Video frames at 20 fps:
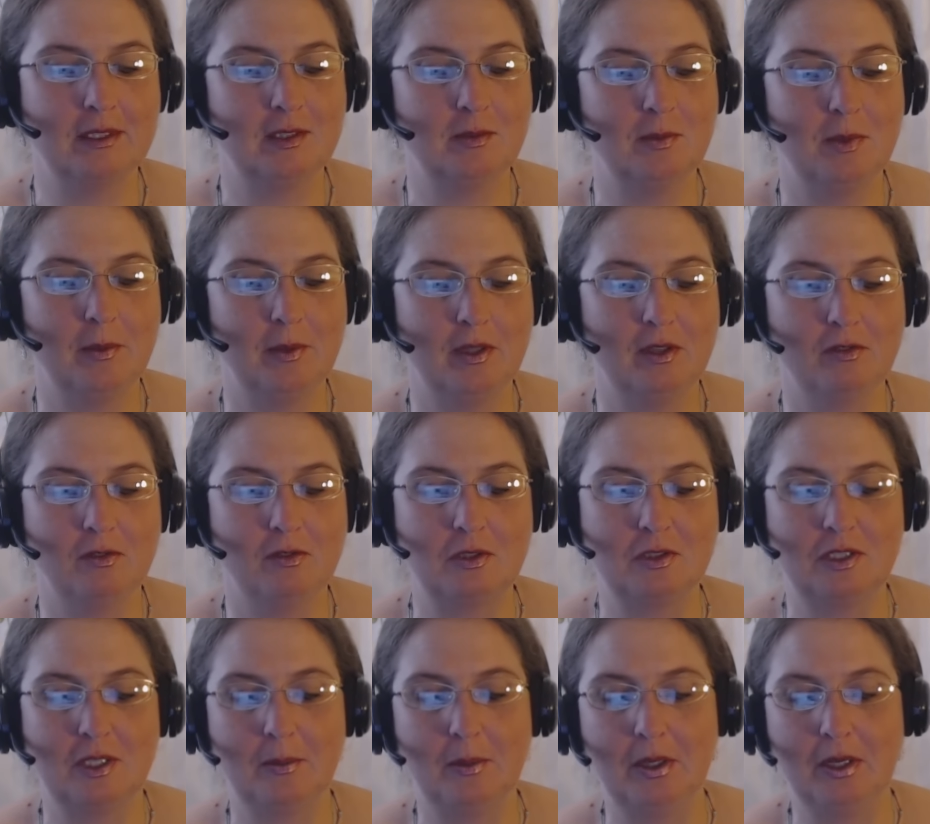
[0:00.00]
This may be the
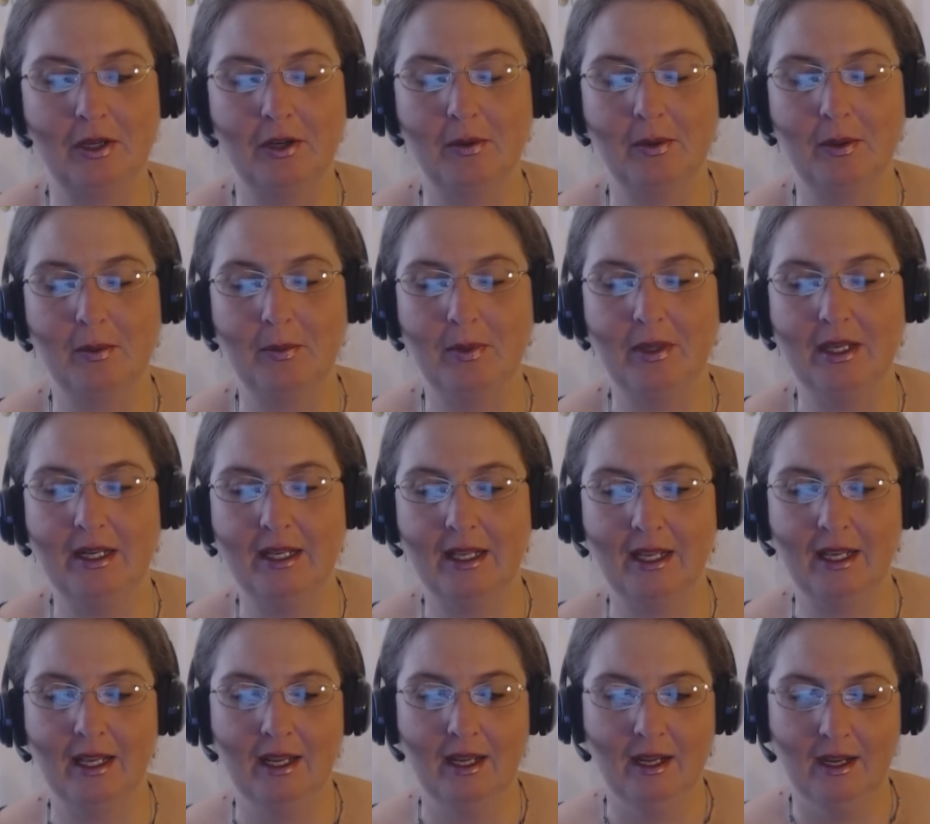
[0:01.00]
first time you go to a
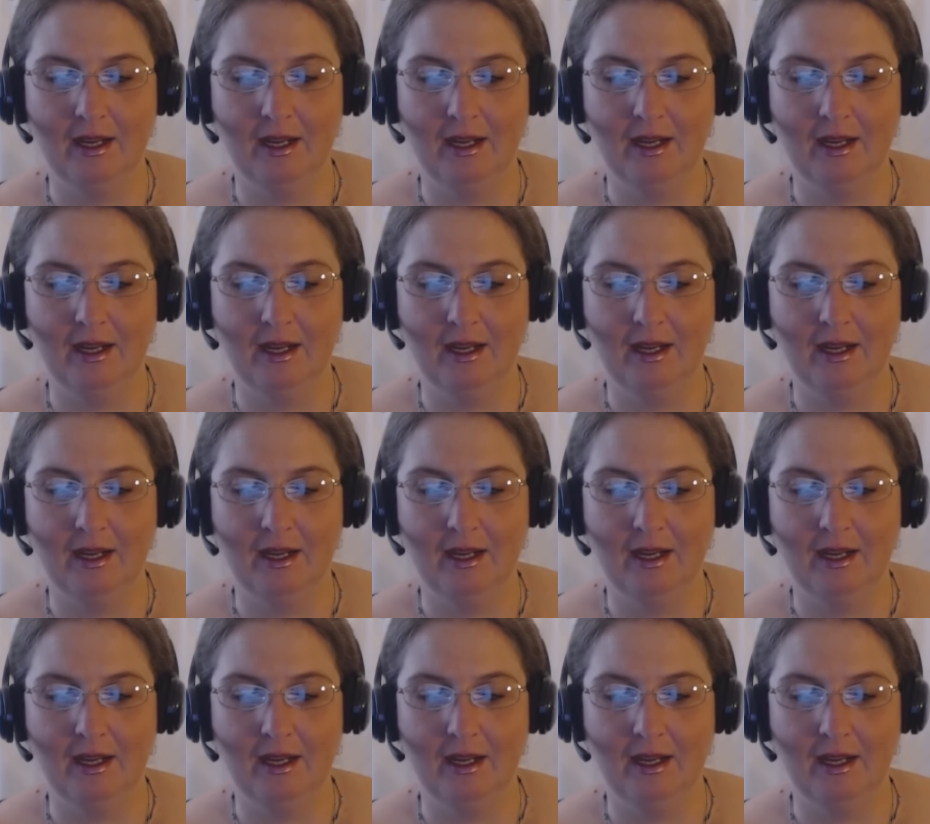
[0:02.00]
meeting.